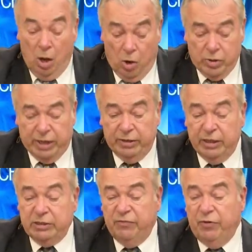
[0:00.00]
Okay,
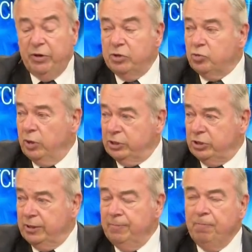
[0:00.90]
that's a very good
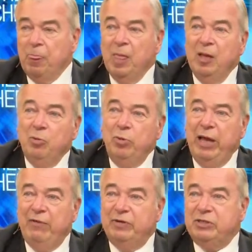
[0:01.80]
question. We
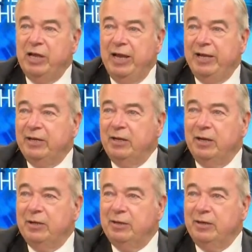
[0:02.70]
have a saying
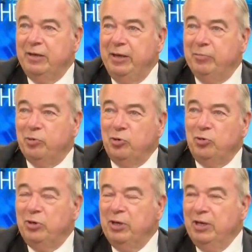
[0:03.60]
in
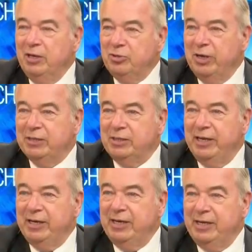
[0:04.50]
Hebrew
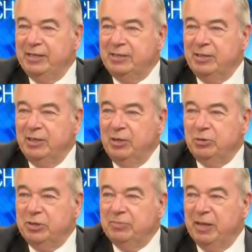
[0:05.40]
translated is, you know,
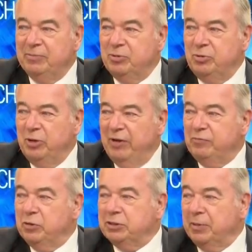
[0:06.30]
sometimes when you have
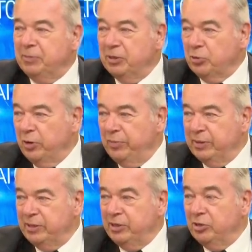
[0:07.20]
to accept an
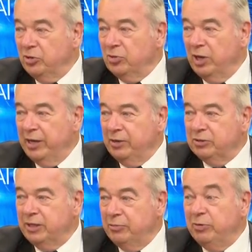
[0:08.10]
agreement that you don't like, you
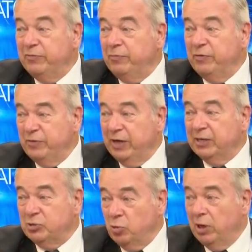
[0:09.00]
say, yeah. we, have got
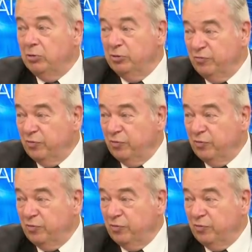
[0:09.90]
to swallow the